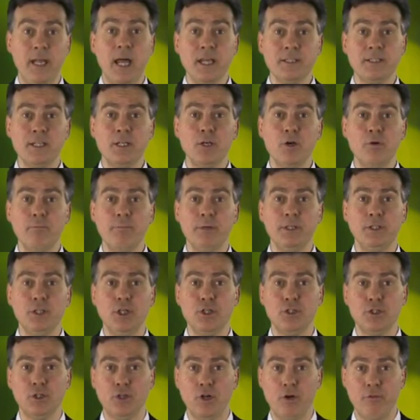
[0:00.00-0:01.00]
YASI
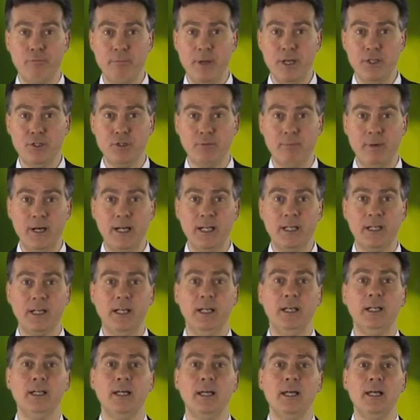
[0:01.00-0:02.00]
competition or
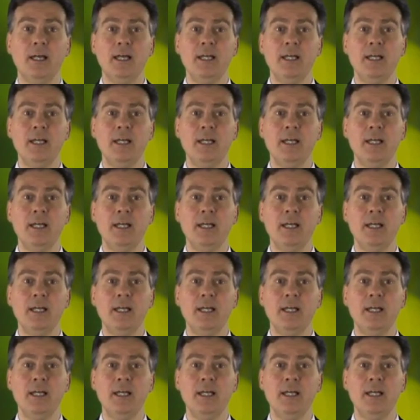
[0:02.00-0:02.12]
benchmarking